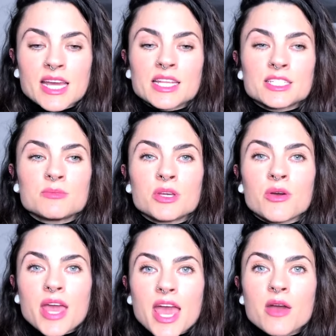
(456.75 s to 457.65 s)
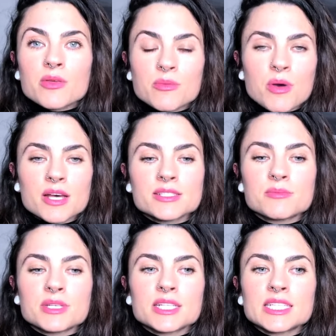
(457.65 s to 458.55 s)
I need to be okay with the
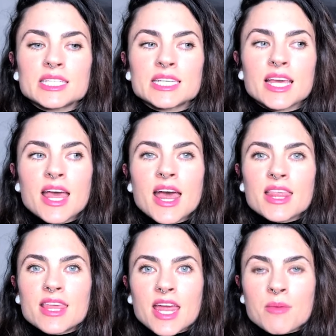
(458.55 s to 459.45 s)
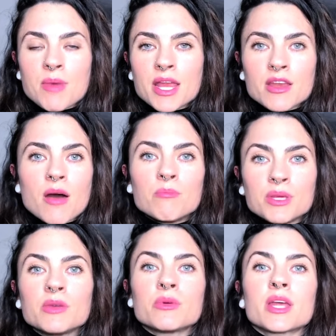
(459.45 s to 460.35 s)
possibility that it might not
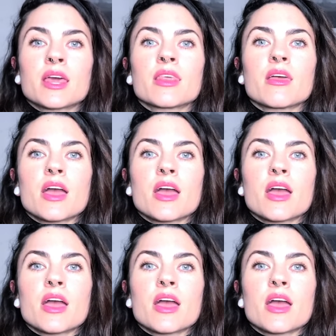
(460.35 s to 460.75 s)
be what I,